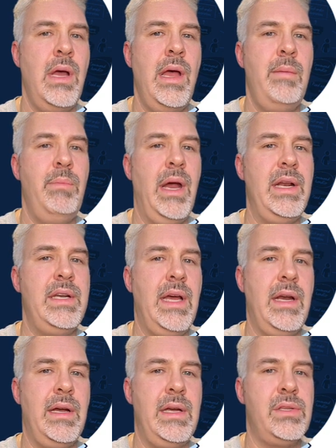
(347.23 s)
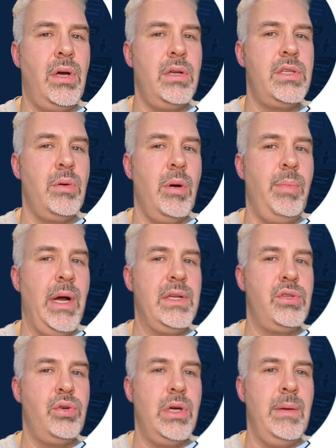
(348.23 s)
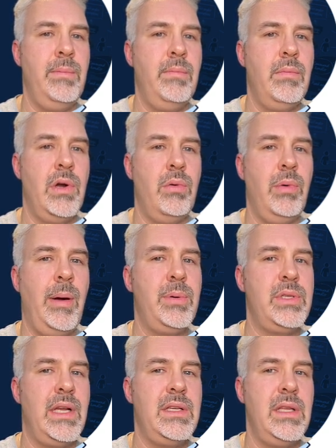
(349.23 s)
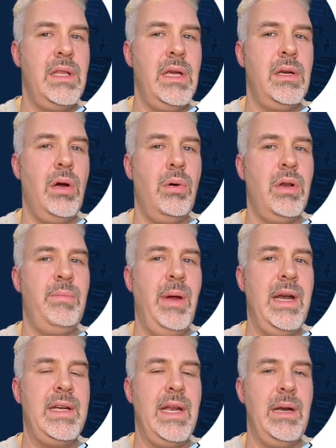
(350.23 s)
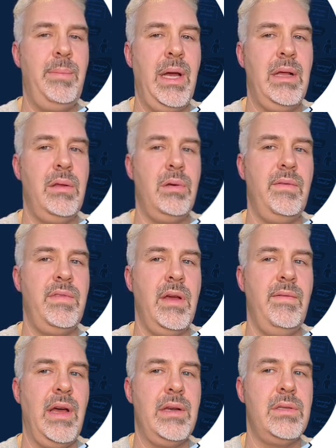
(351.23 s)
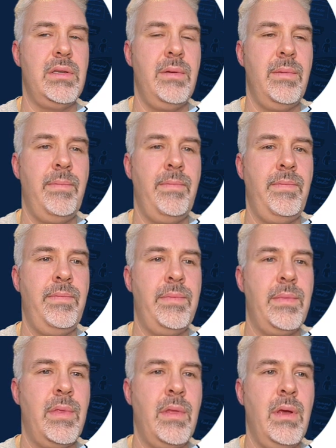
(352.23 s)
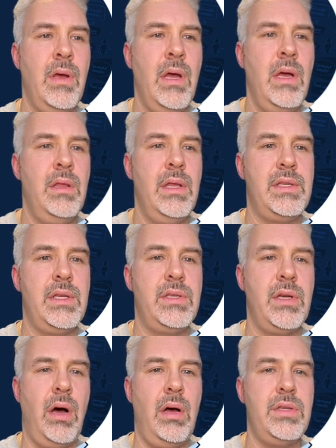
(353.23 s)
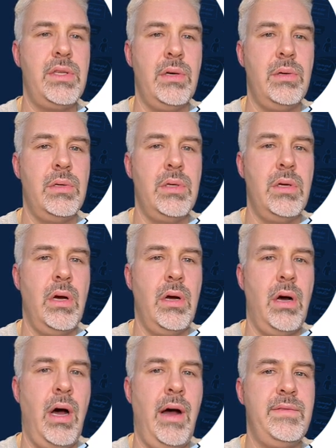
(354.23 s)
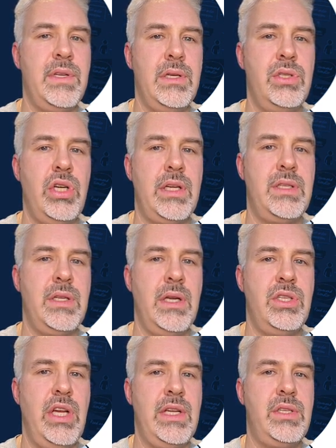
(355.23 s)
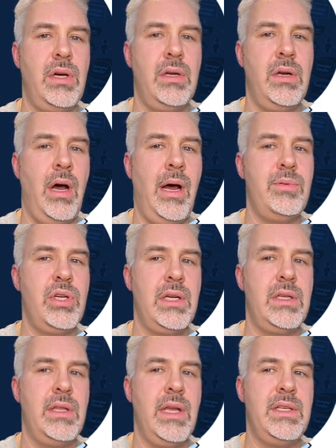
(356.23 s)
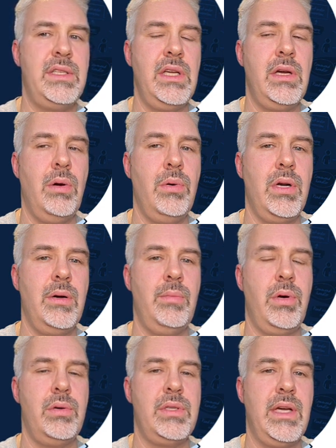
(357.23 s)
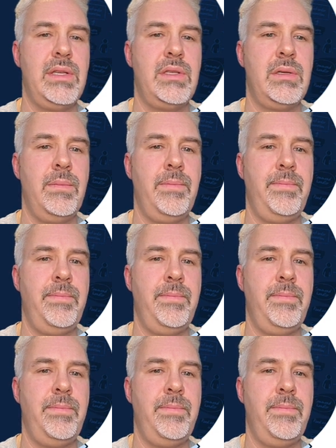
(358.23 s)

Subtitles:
Metadata is also a byte stream representing the encoded metadata payload of the event. This is also often just a JSON object that is decoded and processed.